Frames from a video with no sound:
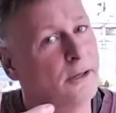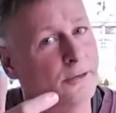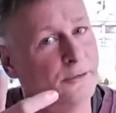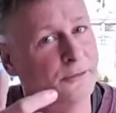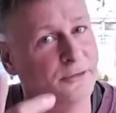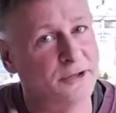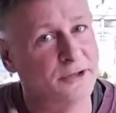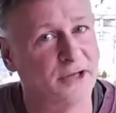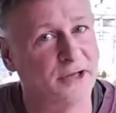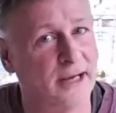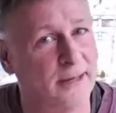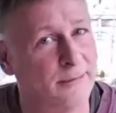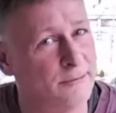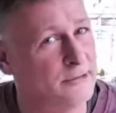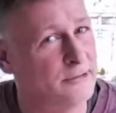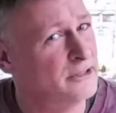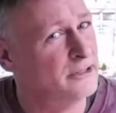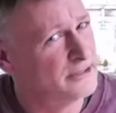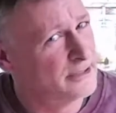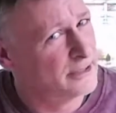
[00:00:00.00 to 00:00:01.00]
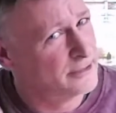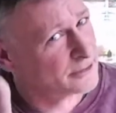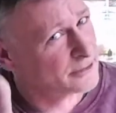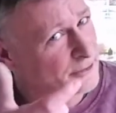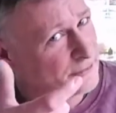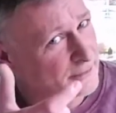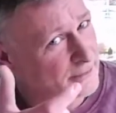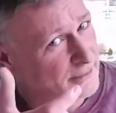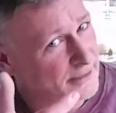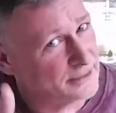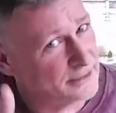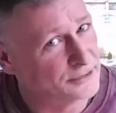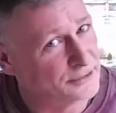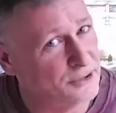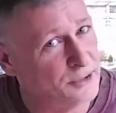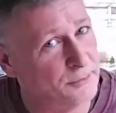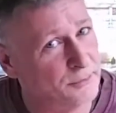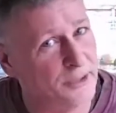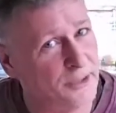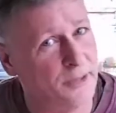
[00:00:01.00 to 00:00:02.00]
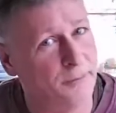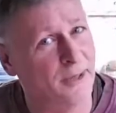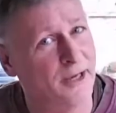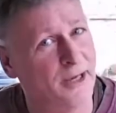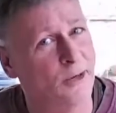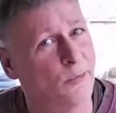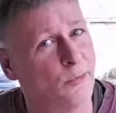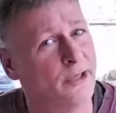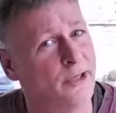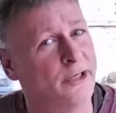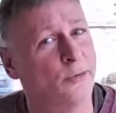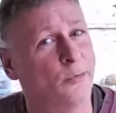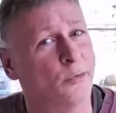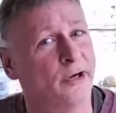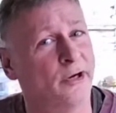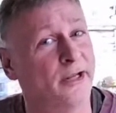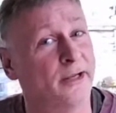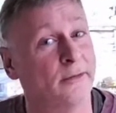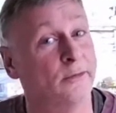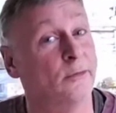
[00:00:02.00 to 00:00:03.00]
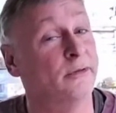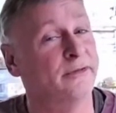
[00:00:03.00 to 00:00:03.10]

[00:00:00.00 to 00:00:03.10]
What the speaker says: on this camera, and he says, I think that's going to be about where you want it.